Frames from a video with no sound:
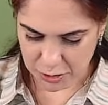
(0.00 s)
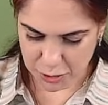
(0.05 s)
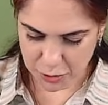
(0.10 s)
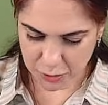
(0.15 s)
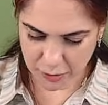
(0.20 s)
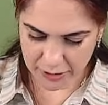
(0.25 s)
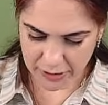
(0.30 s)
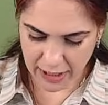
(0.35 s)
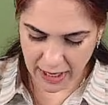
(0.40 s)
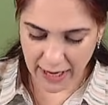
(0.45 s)

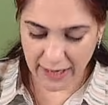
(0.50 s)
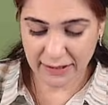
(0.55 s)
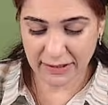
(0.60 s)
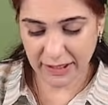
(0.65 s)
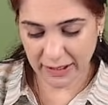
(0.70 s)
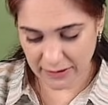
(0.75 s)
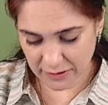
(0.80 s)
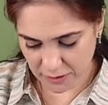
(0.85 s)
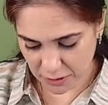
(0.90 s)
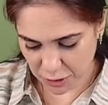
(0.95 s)
and
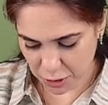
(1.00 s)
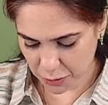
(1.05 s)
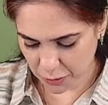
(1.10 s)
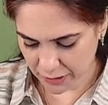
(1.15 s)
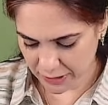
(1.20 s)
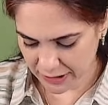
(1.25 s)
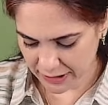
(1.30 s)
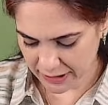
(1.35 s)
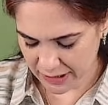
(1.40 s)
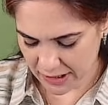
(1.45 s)
then the
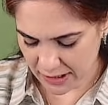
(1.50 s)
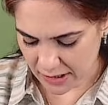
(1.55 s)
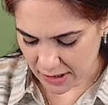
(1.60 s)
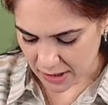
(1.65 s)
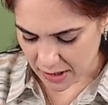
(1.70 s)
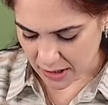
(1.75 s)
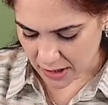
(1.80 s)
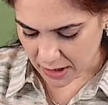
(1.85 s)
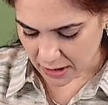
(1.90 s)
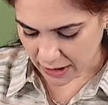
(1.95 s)
surety
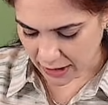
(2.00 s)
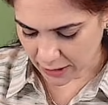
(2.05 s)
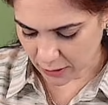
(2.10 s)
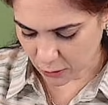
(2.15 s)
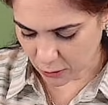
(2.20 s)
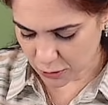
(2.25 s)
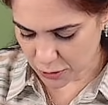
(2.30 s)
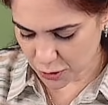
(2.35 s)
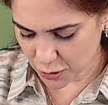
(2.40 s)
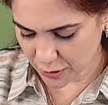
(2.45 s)
can
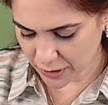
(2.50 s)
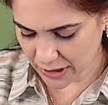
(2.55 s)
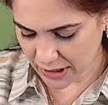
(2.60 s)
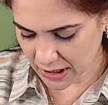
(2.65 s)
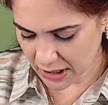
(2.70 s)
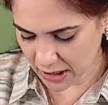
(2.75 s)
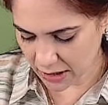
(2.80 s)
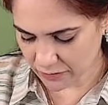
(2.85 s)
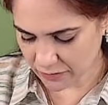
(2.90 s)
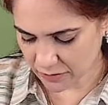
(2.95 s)
also
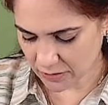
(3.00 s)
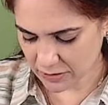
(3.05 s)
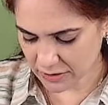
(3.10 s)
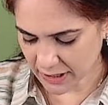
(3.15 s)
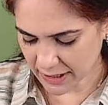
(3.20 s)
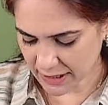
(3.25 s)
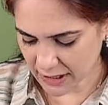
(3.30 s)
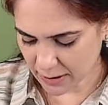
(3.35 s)
recover that